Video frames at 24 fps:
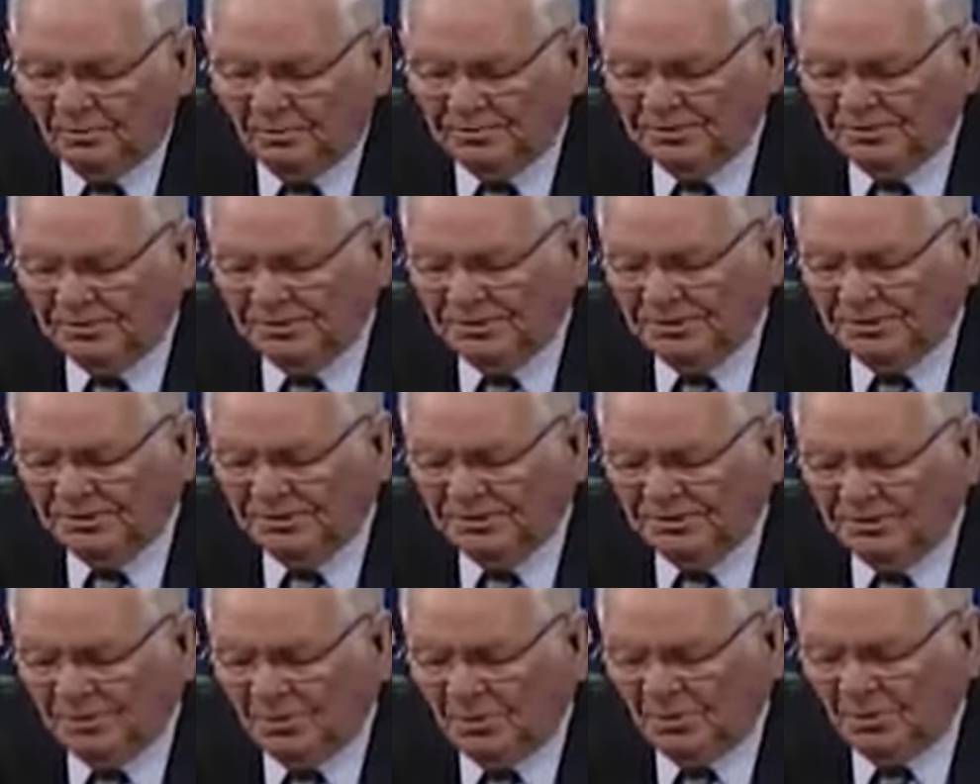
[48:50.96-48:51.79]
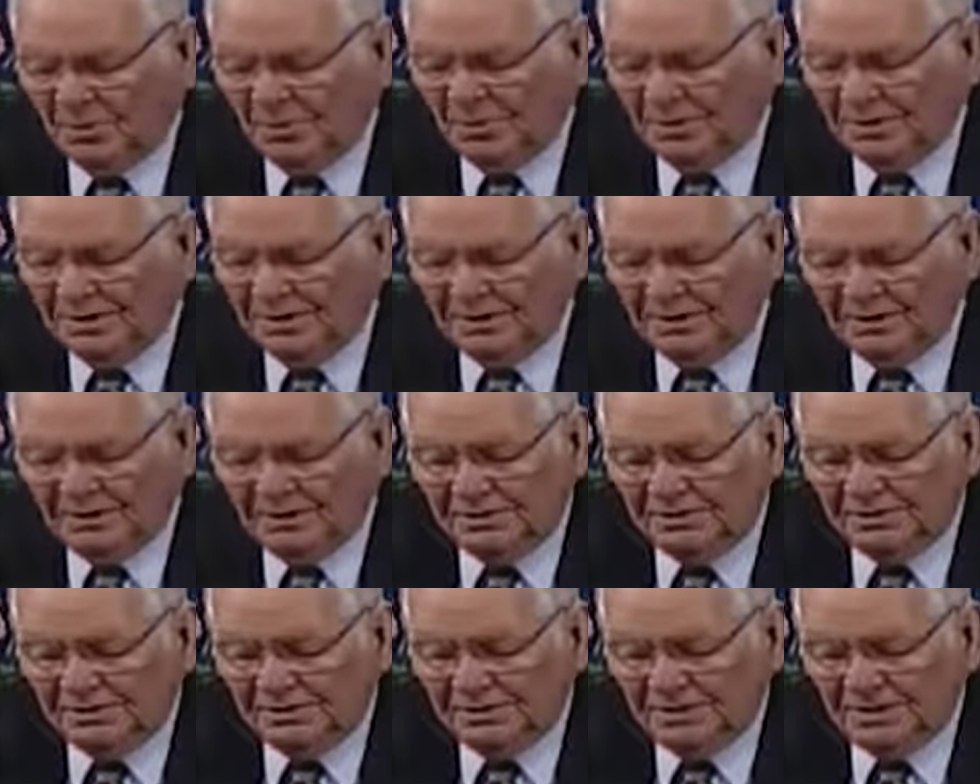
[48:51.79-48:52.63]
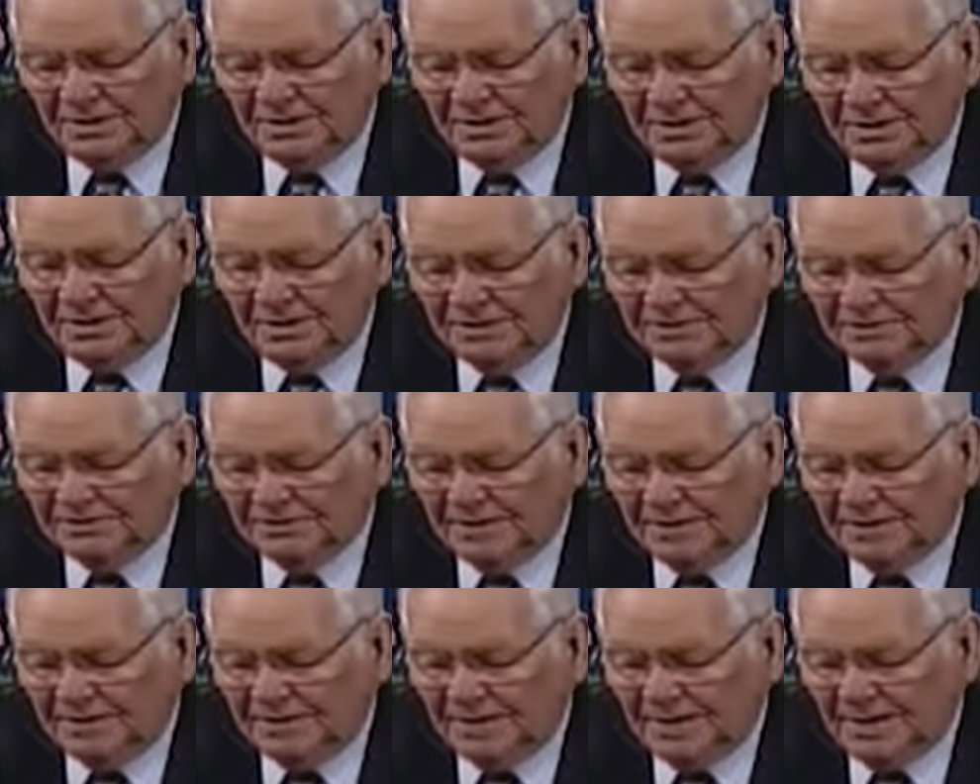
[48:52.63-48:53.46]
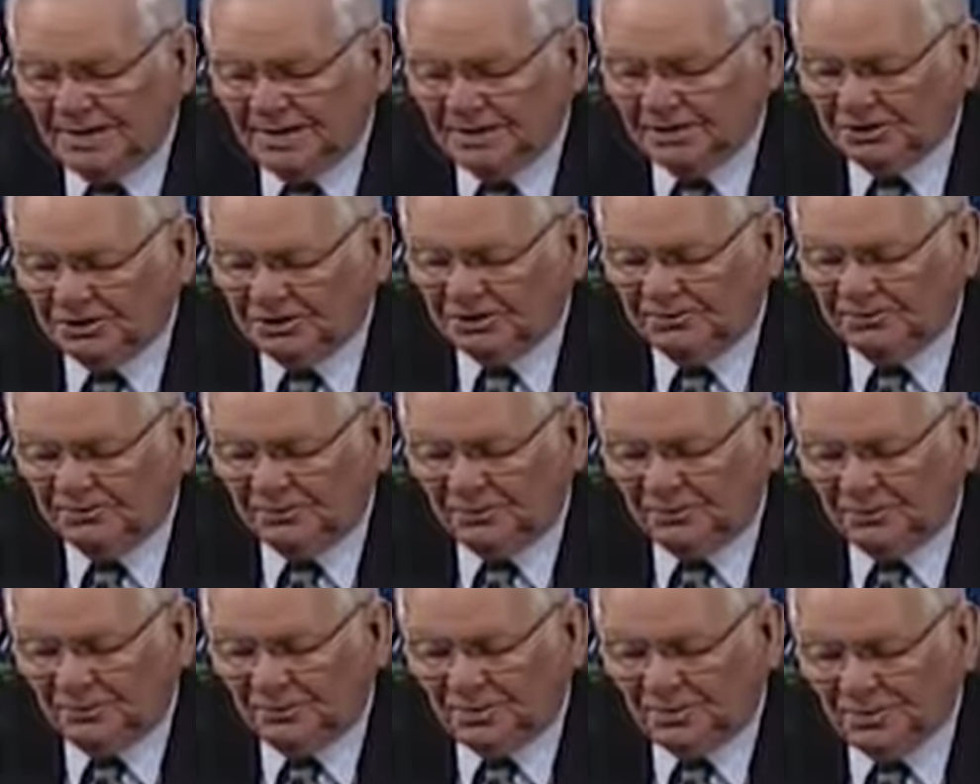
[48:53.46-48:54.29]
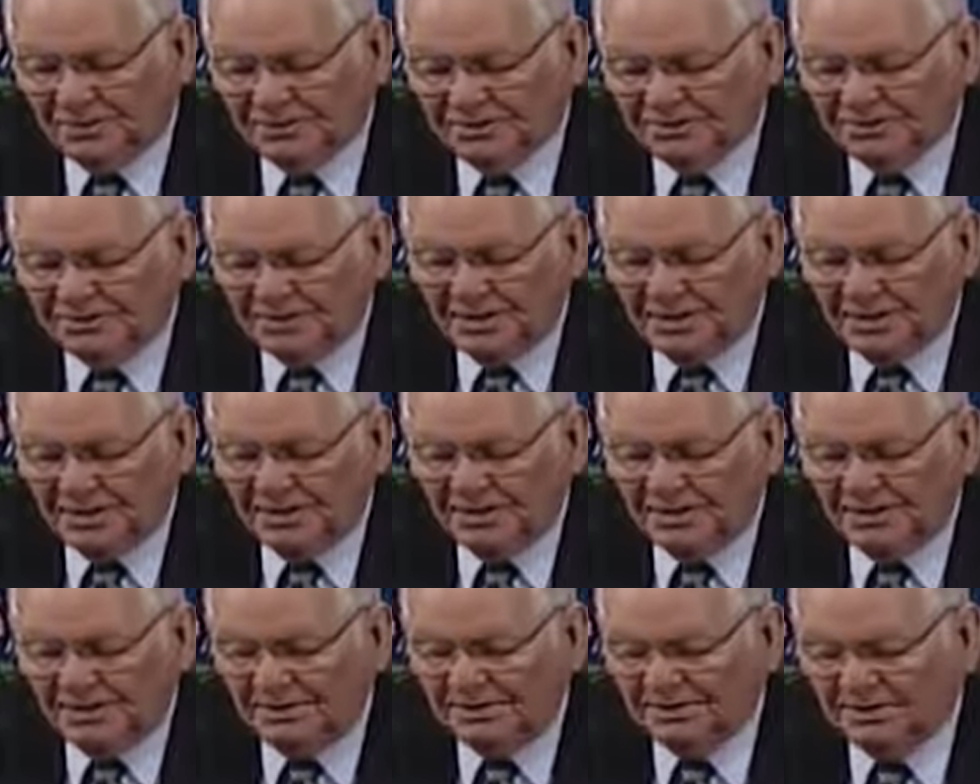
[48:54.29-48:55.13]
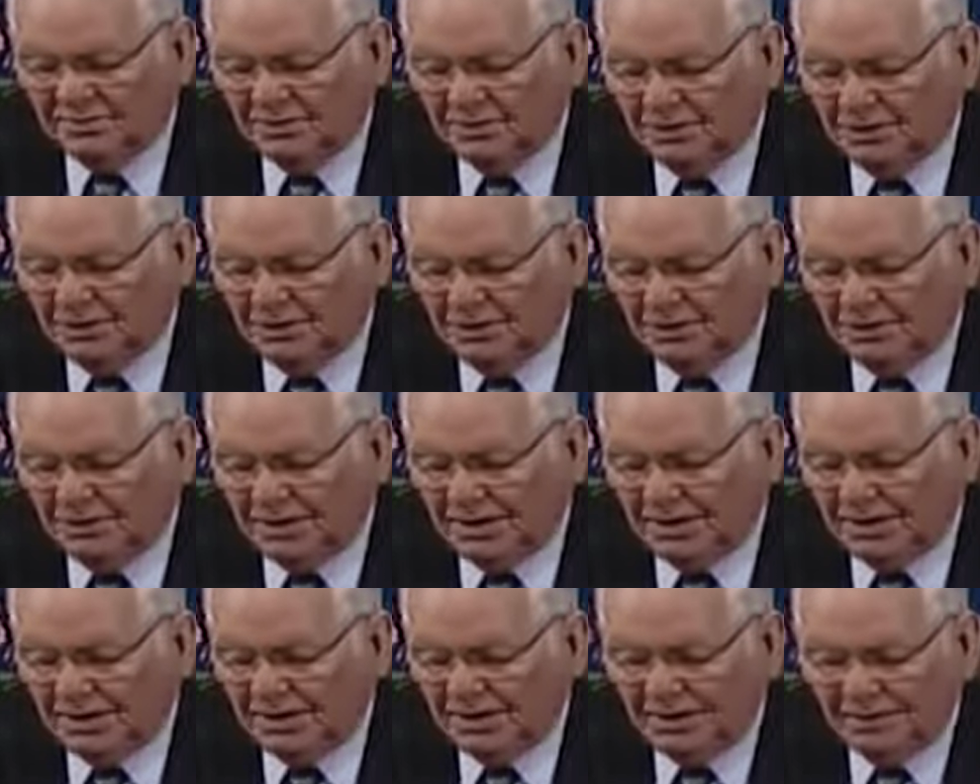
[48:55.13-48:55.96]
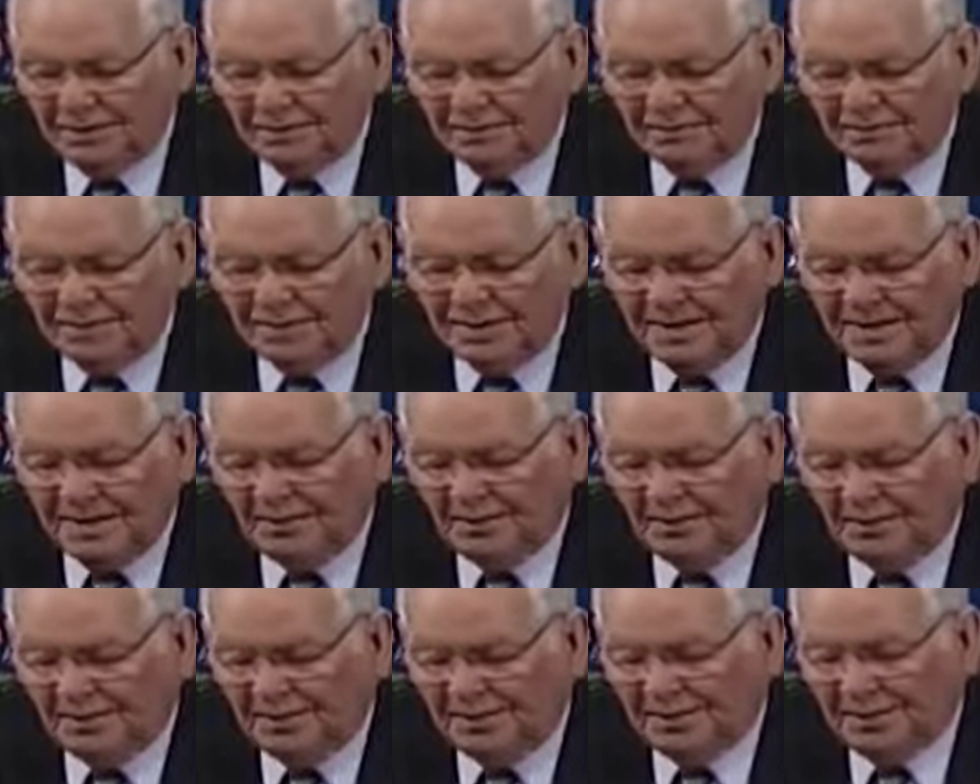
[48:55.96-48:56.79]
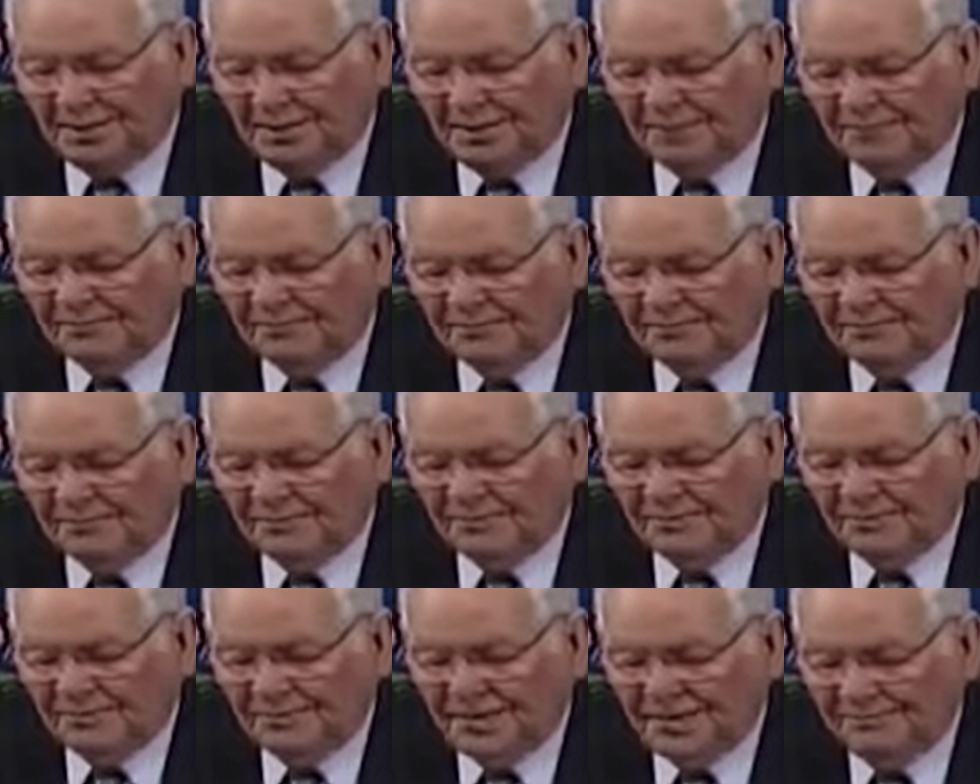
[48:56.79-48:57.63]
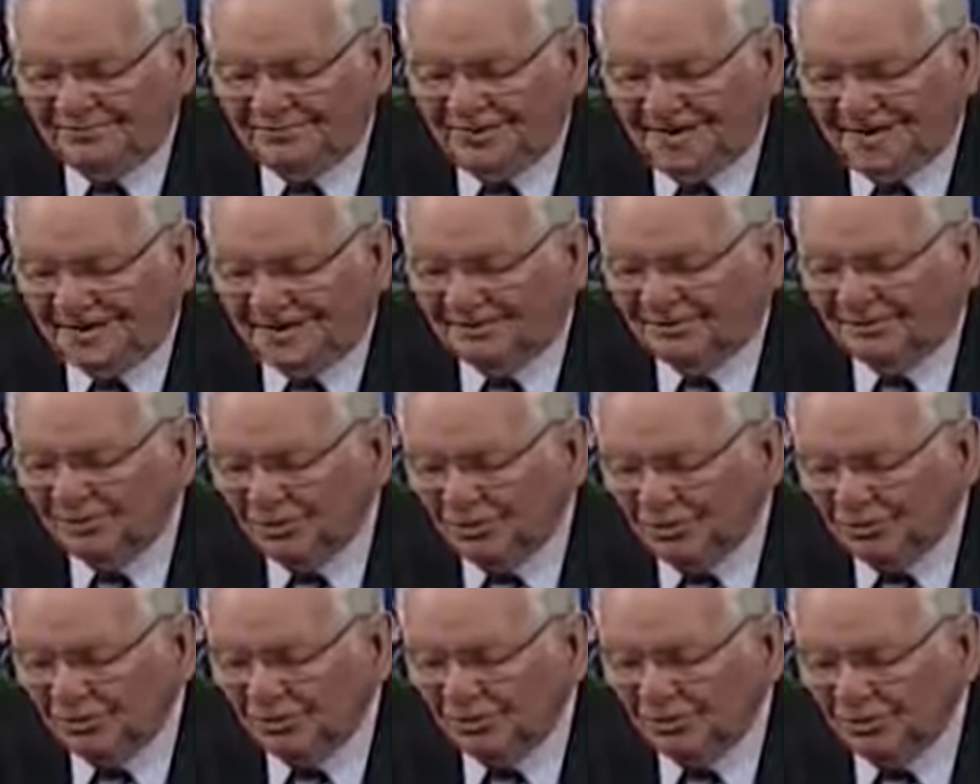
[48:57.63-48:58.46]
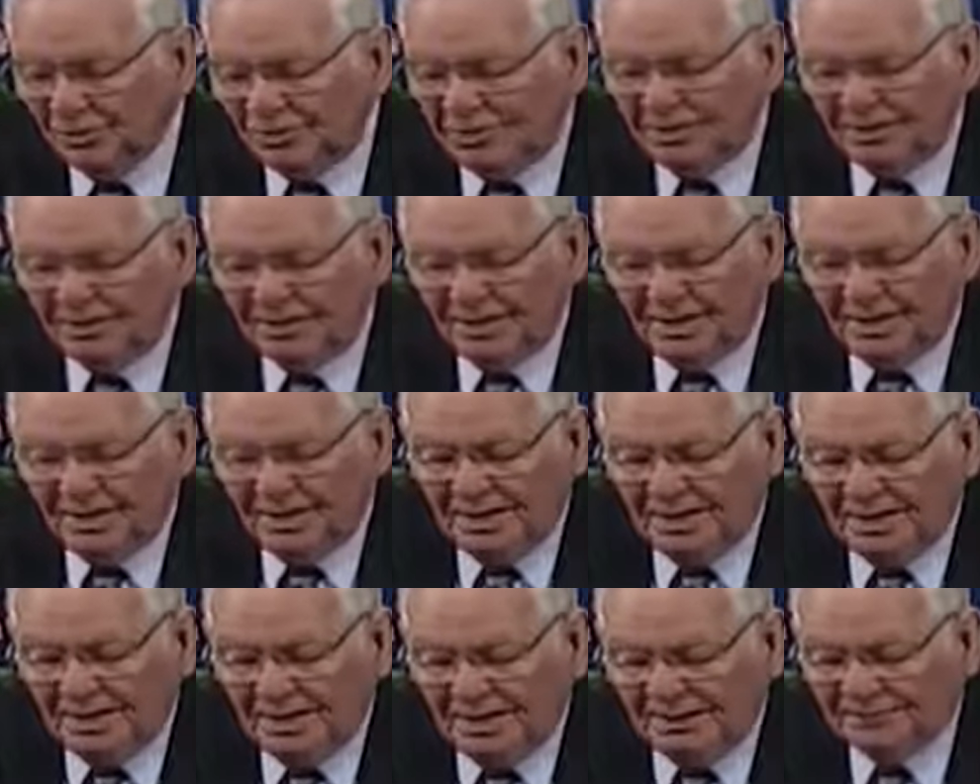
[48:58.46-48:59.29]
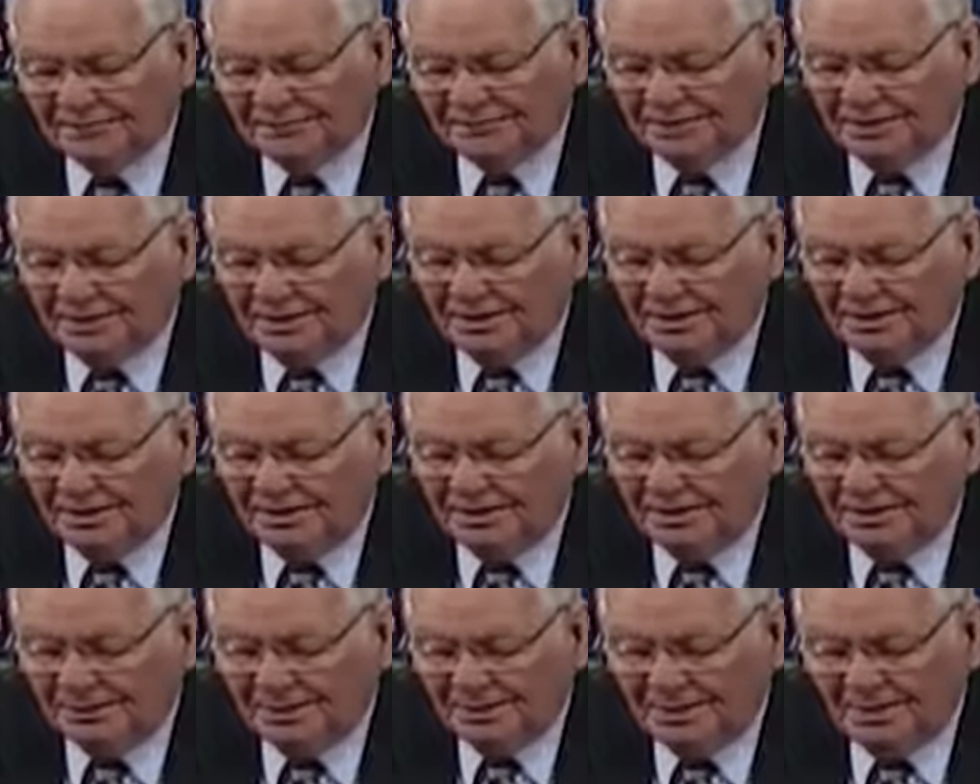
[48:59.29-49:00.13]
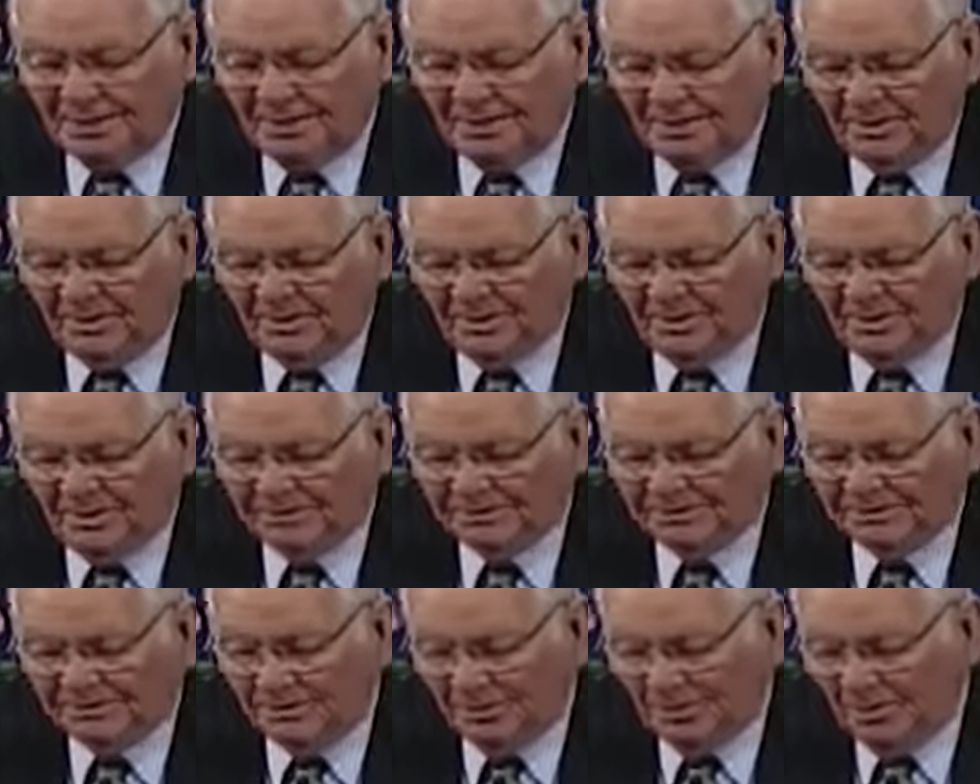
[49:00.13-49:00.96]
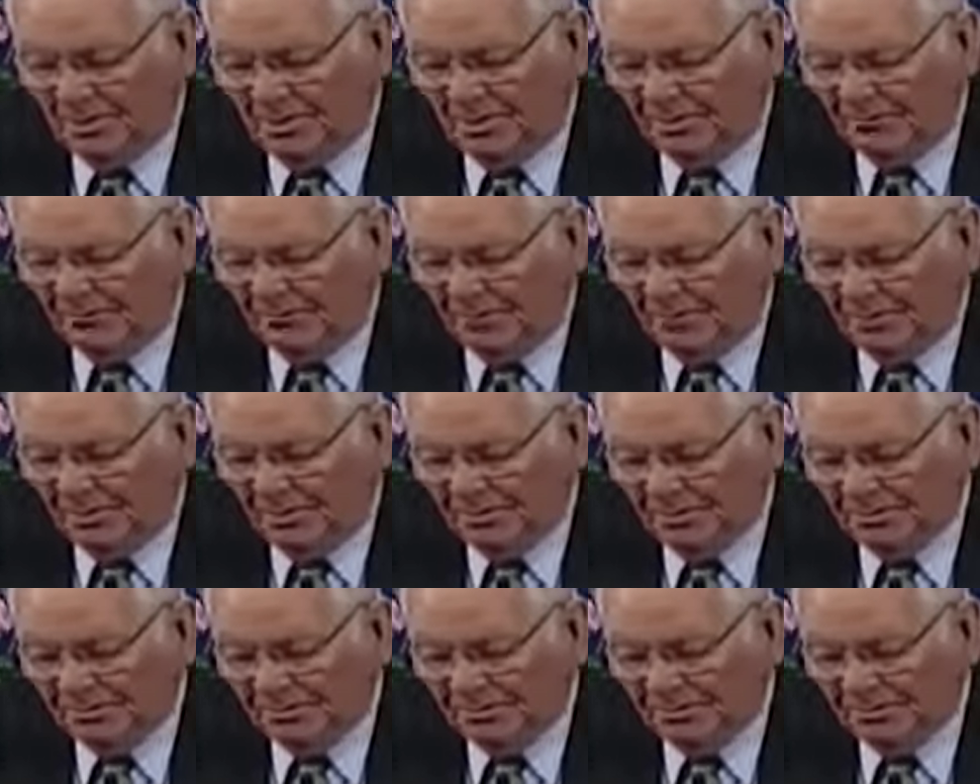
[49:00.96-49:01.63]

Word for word: Was this so we could see God's compassion for us and his wish that he wouldn't have have had to do it. I've studied and prayed on this so often